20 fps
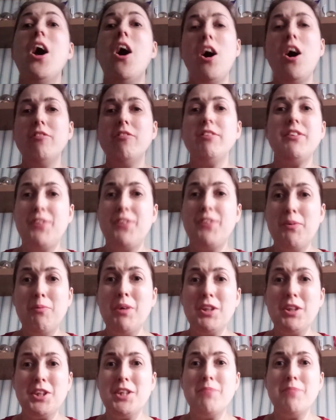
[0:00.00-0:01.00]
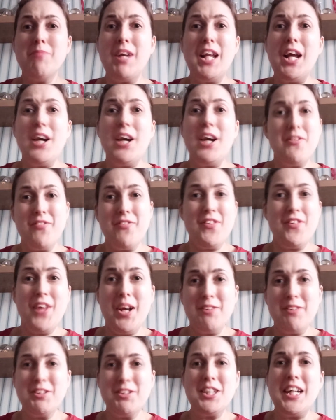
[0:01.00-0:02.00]
Oh, if you're watching my
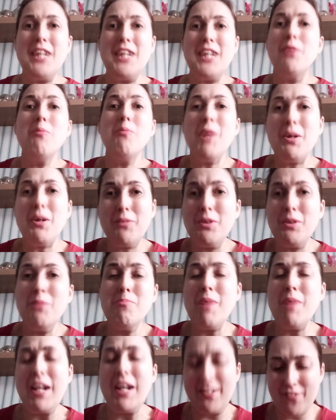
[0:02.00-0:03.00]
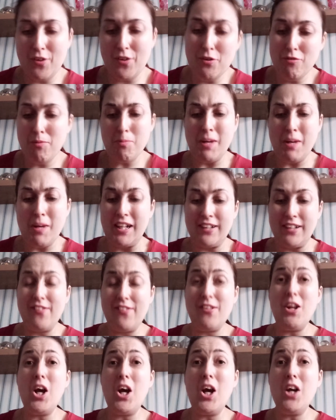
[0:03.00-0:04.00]
lifestyle channel, welcome back to
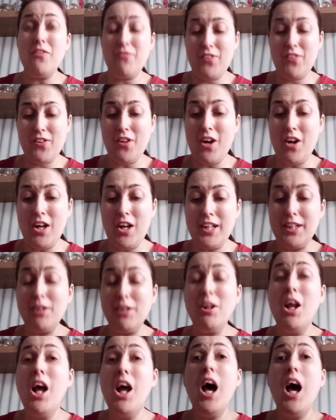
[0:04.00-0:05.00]
Rebecca's Lifestyle.